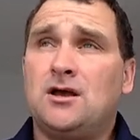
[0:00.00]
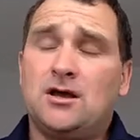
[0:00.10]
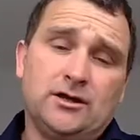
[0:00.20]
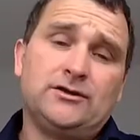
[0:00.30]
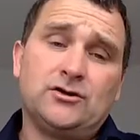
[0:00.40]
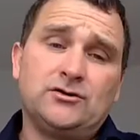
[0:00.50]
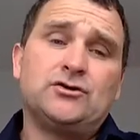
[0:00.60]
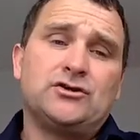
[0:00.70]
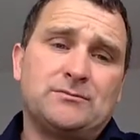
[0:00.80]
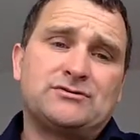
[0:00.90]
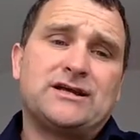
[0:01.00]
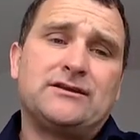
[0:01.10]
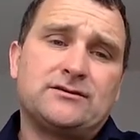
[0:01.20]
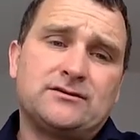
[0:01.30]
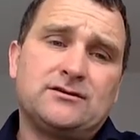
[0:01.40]
And you
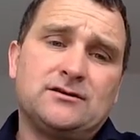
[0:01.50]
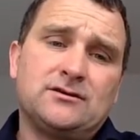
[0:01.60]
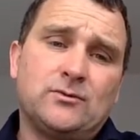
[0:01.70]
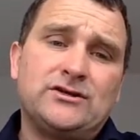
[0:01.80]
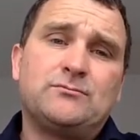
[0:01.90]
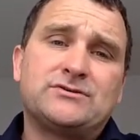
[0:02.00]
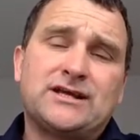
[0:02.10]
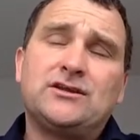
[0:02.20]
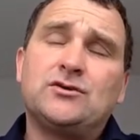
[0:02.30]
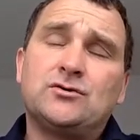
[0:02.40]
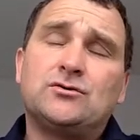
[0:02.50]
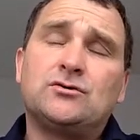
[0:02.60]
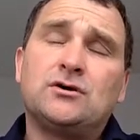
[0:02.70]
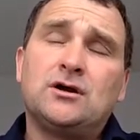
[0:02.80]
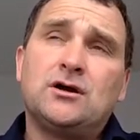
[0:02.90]
present
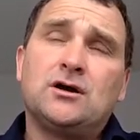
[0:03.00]
your